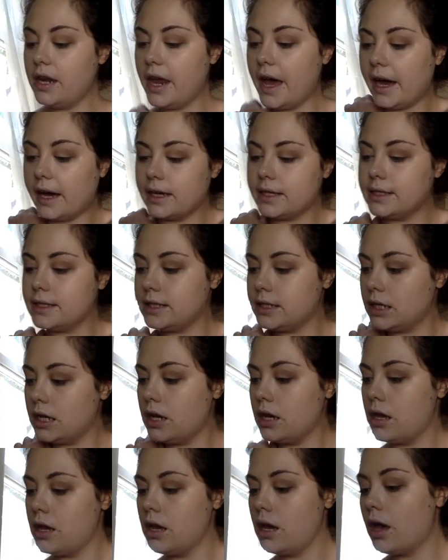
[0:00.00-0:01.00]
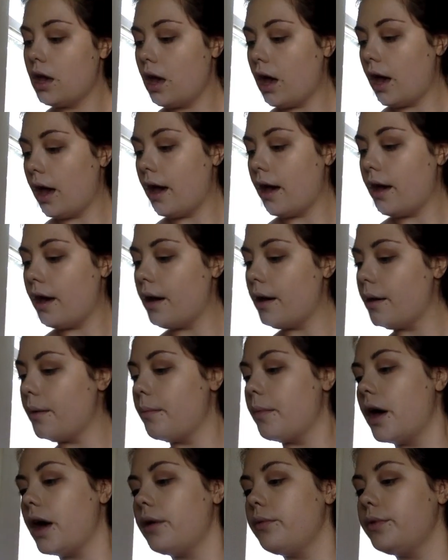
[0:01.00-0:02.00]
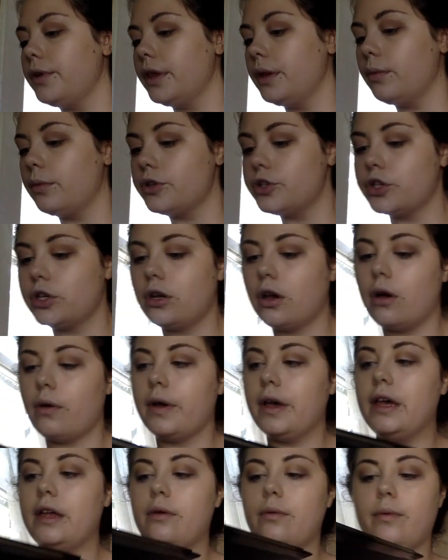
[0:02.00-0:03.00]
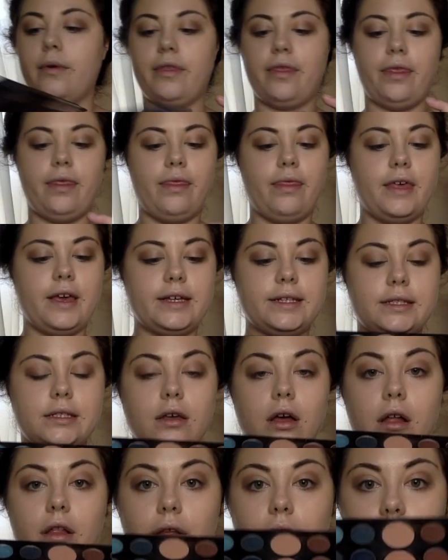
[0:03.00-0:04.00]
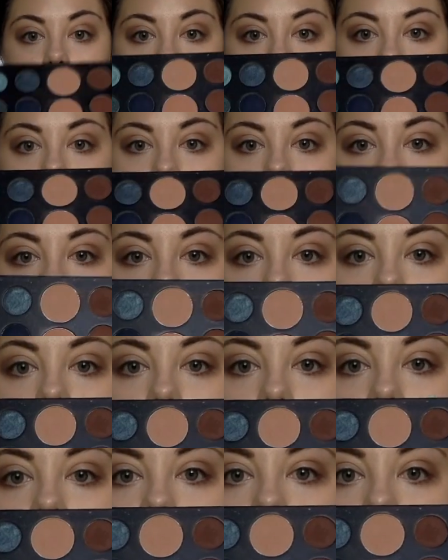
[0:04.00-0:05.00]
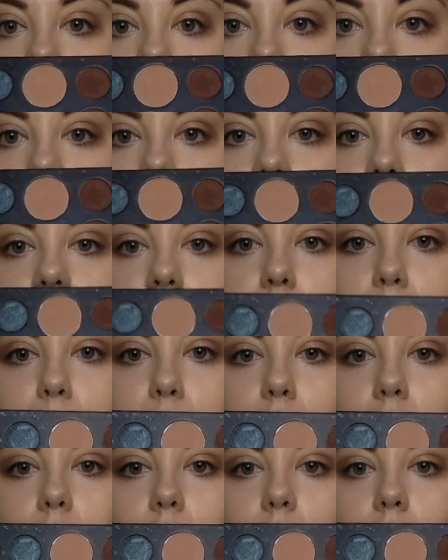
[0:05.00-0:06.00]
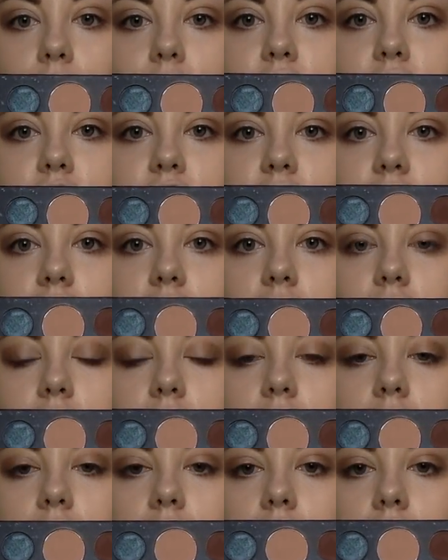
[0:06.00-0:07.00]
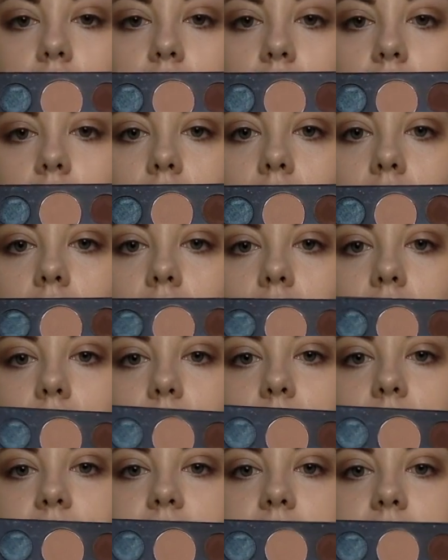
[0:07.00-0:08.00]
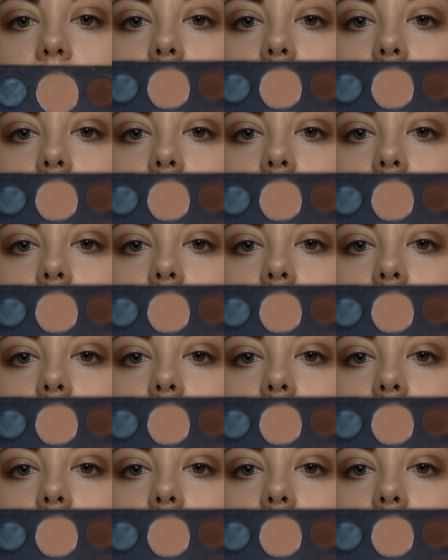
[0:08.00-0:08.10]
Next, I really want to go in with this color right here because it's like kind of a burnt orangey color, but it's